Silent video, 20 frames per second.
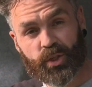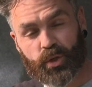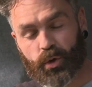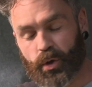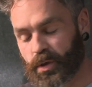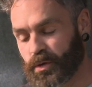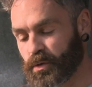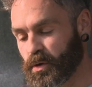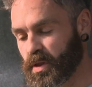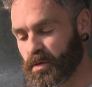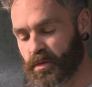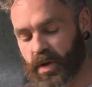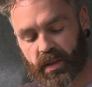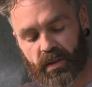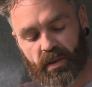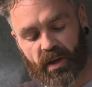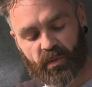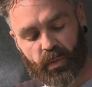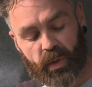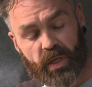talk you through the rig
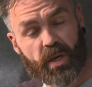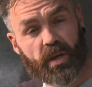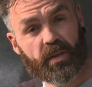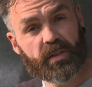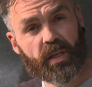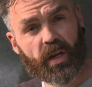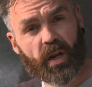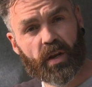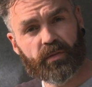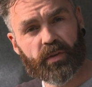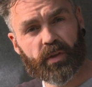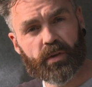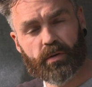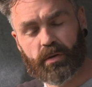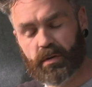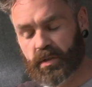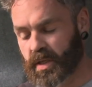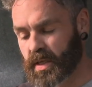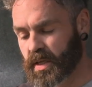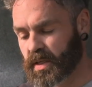that I've been using over the
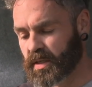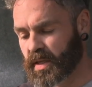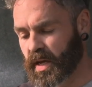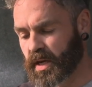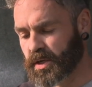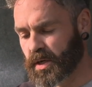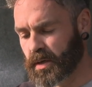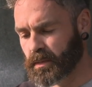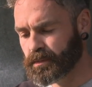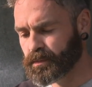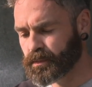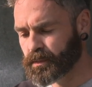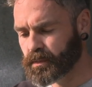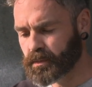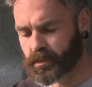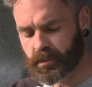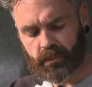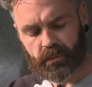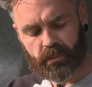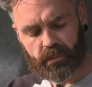course of this session.
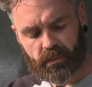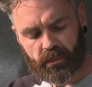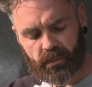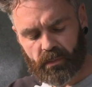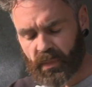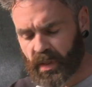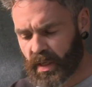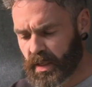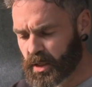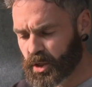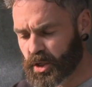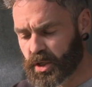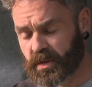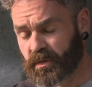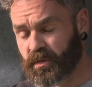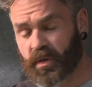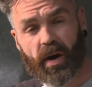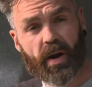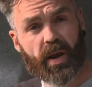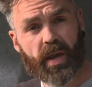It's just
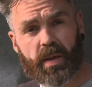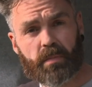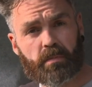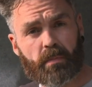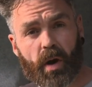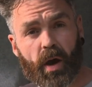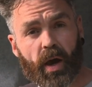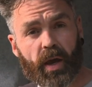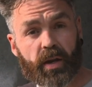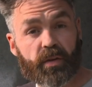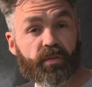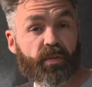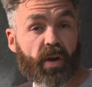a very minor